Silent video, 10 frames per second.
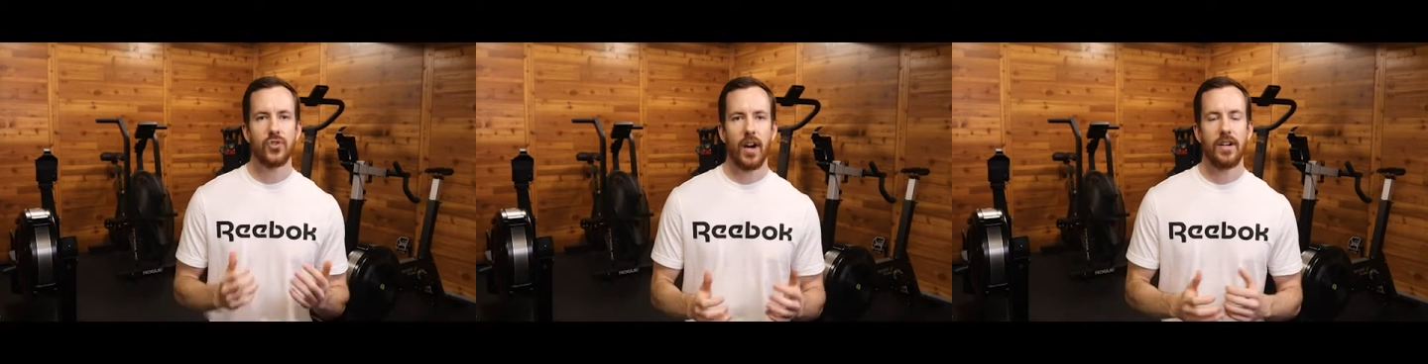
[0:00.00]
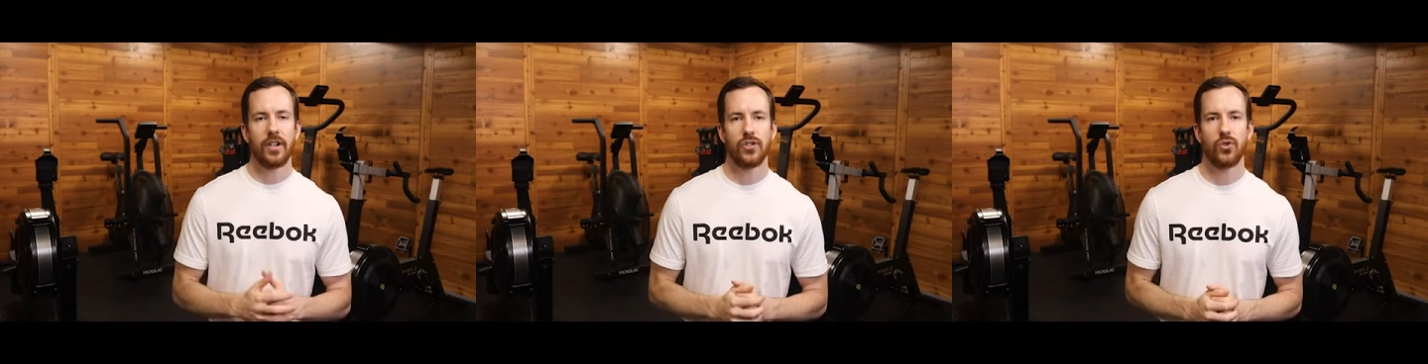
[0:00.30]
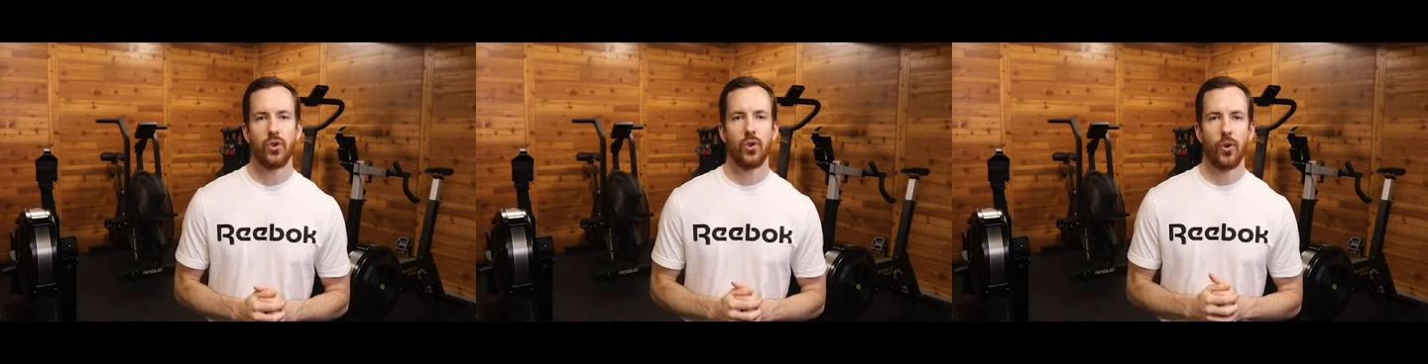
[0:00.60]
Trying to
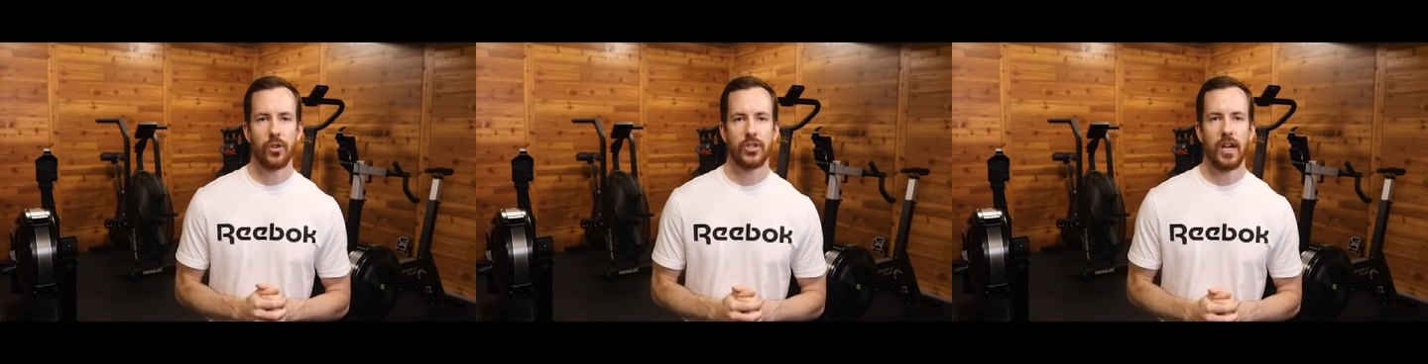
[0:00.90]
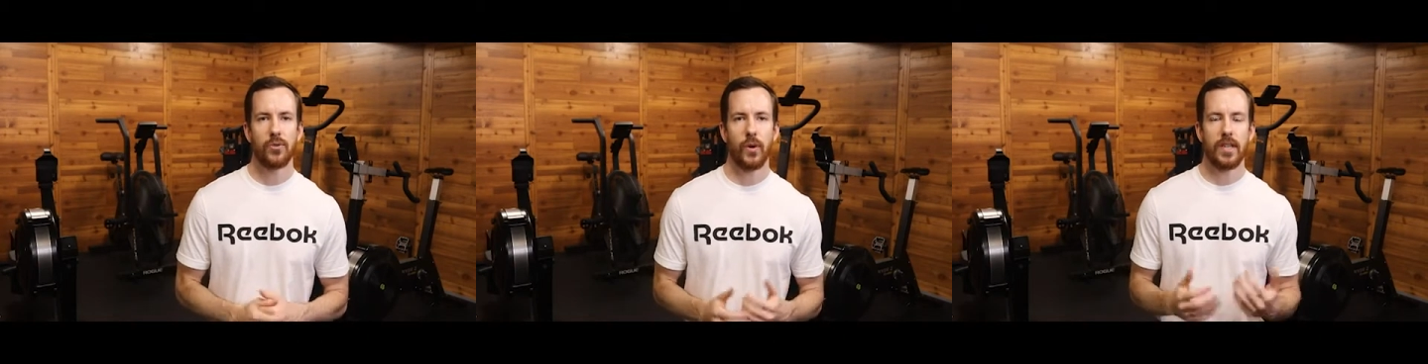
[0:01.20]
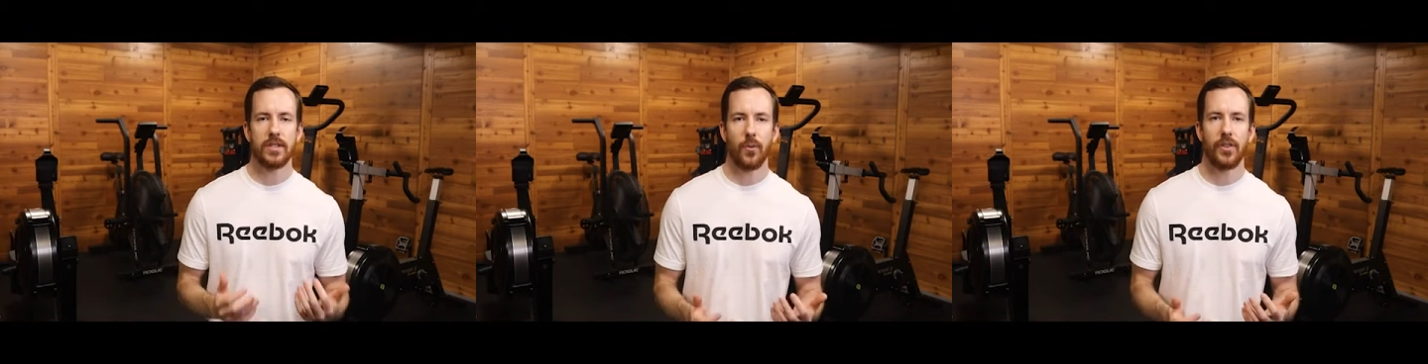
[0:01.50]
control or change what
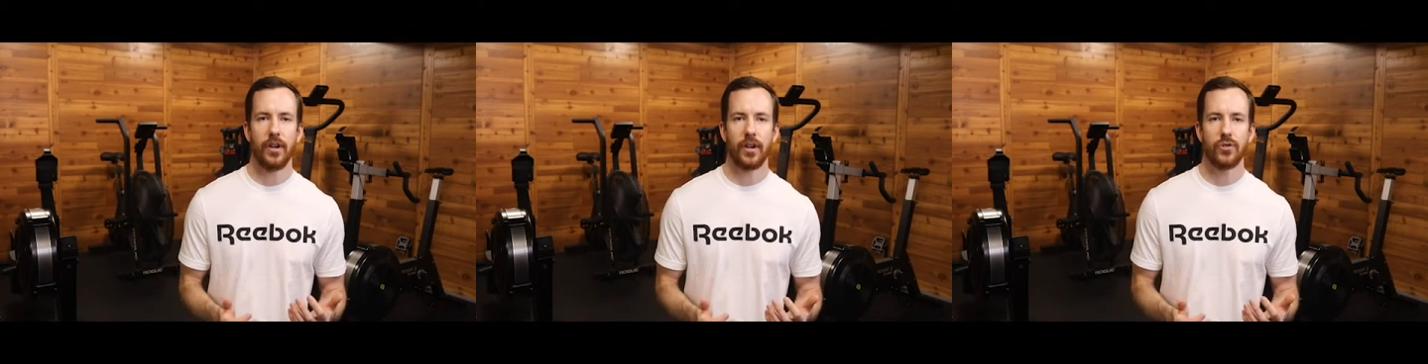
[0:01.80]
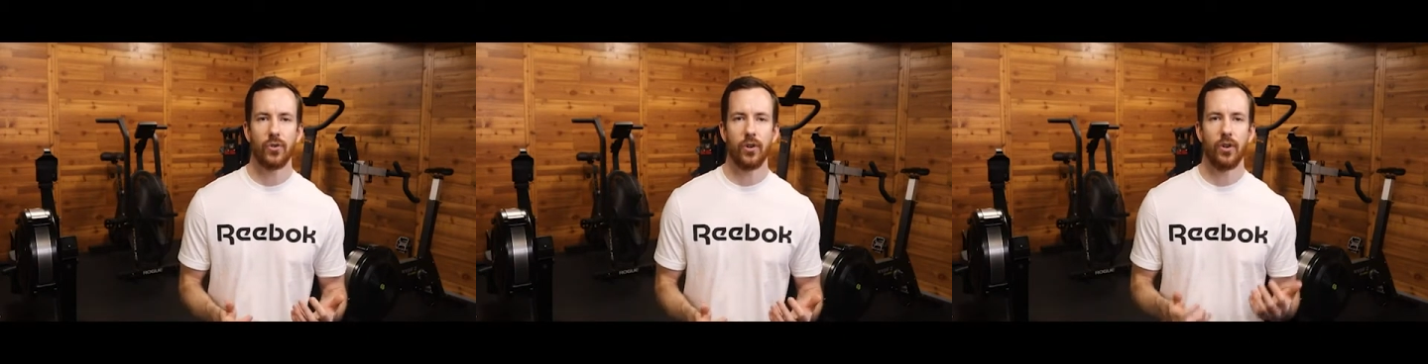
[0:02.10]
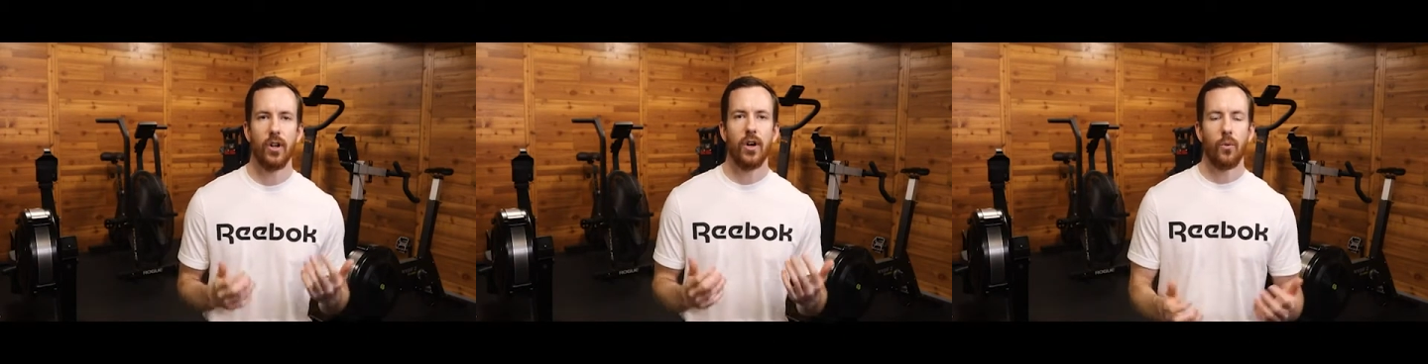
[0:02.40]
isn't within your
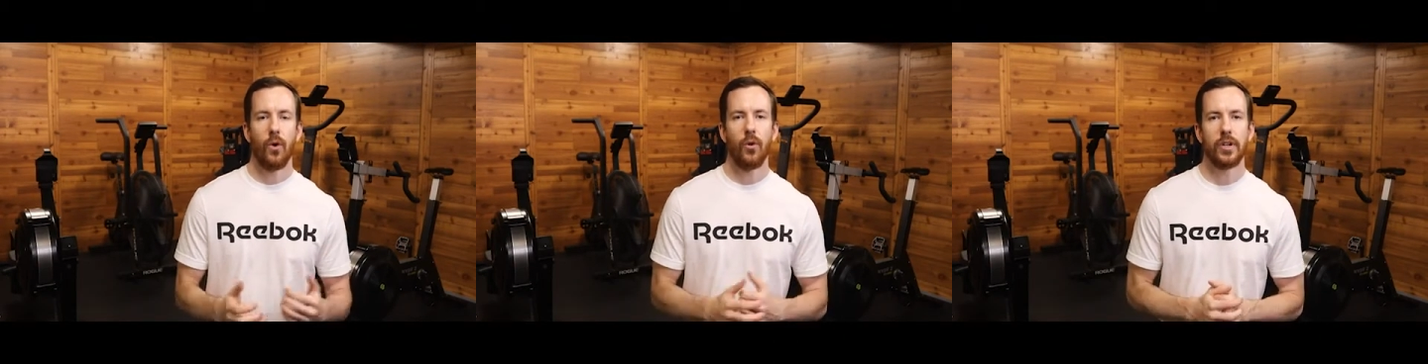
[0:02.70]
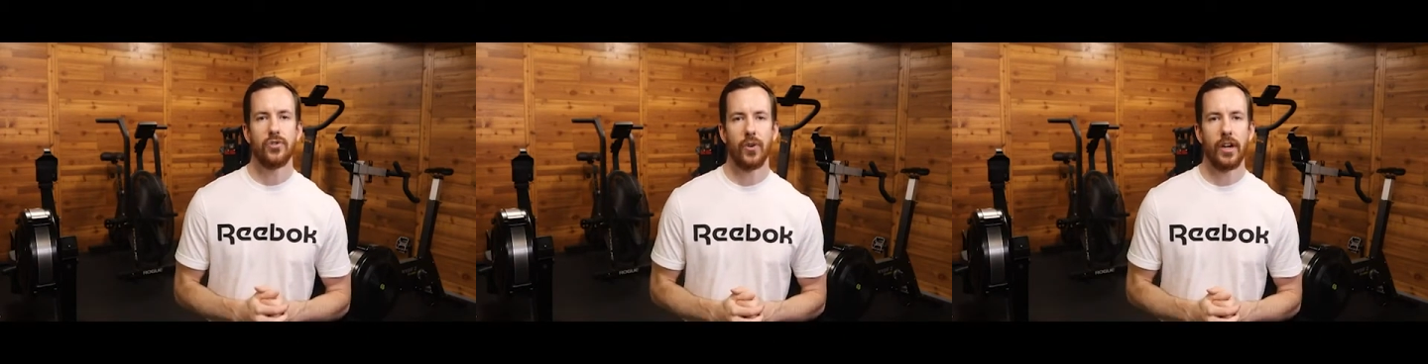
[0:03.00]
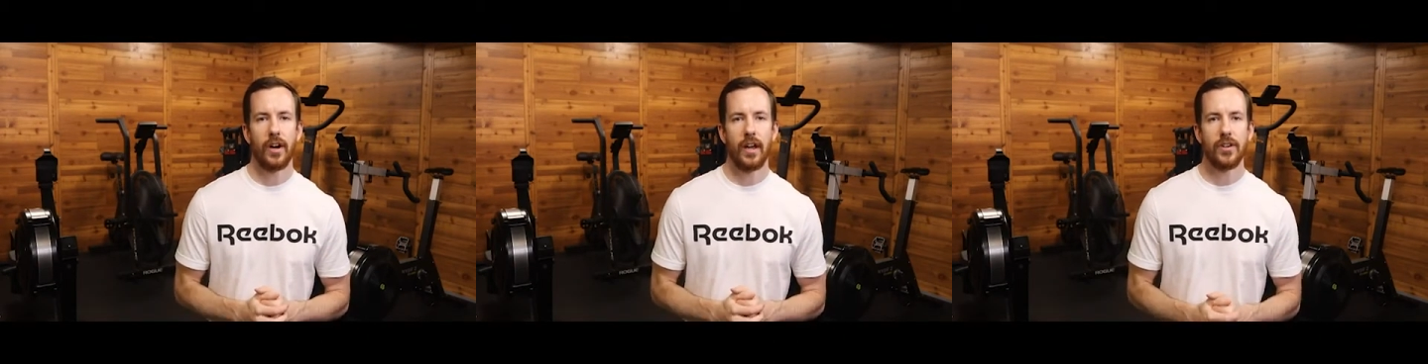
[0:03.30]
control will only
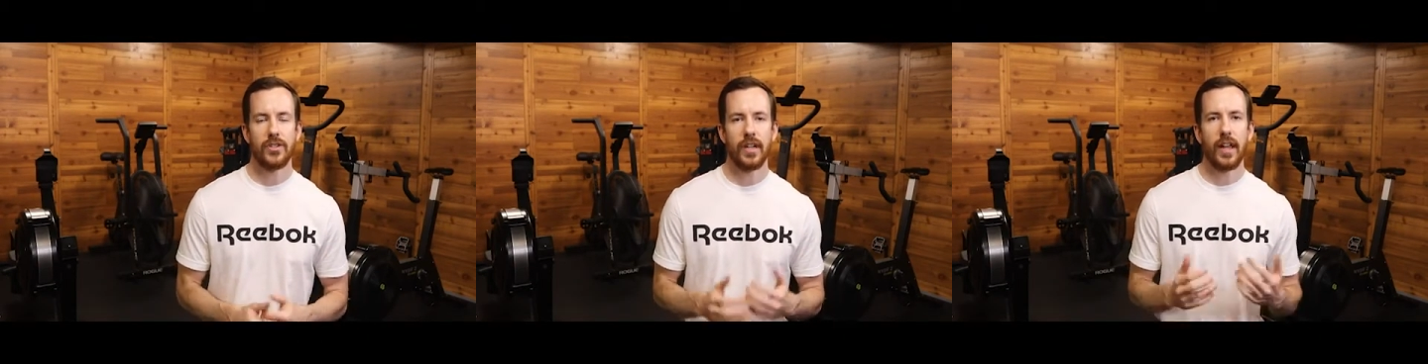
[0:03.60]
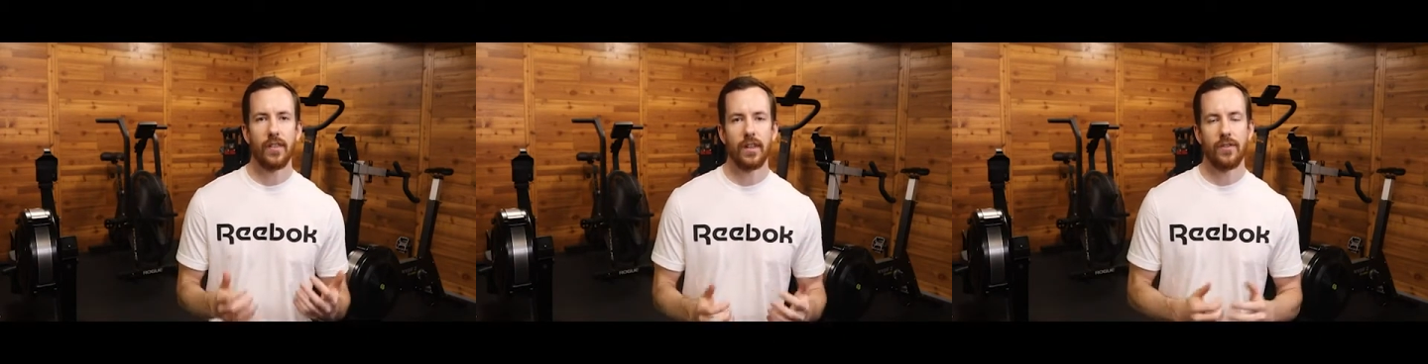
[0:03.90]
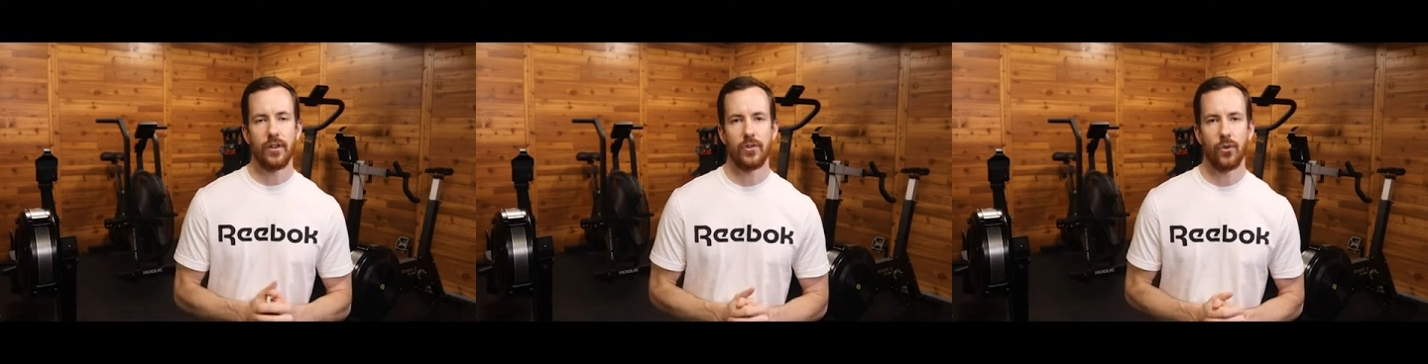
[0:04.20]
drain your energy and
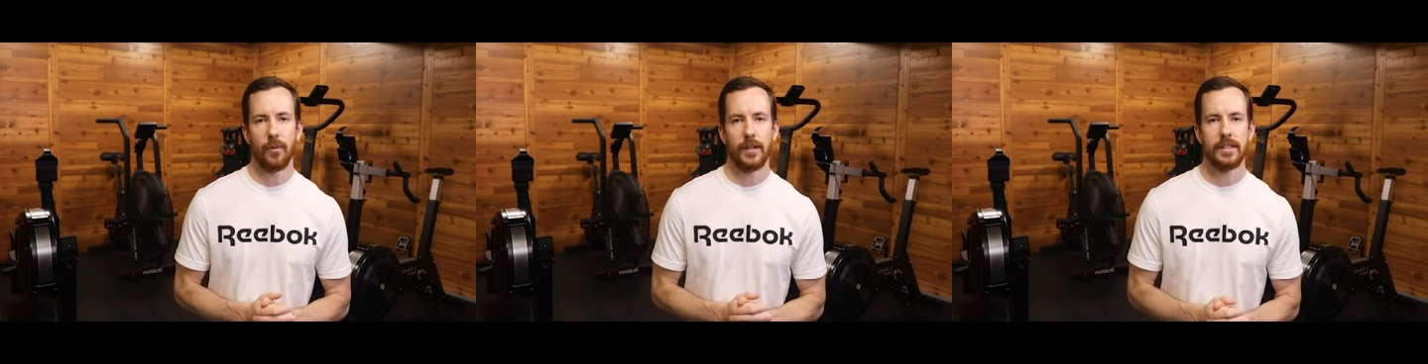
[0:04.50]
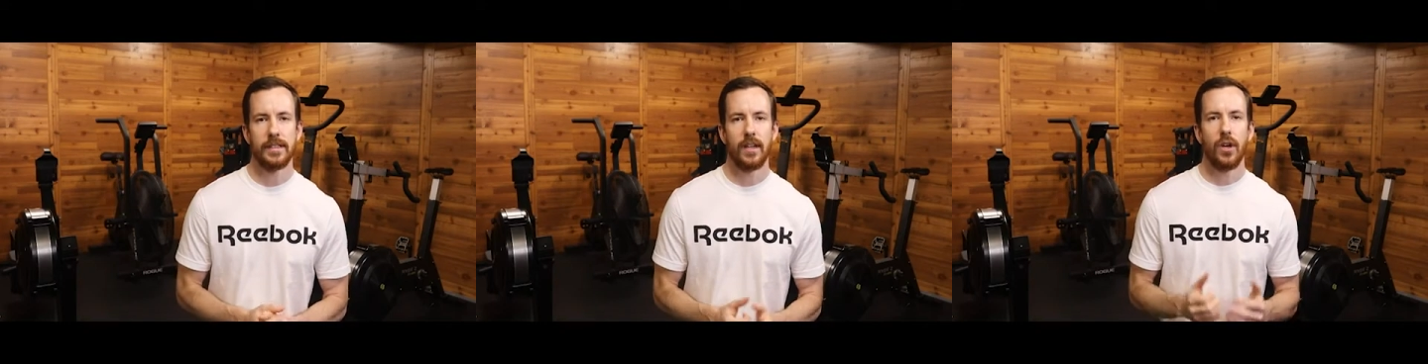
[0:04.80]
leave you in torment.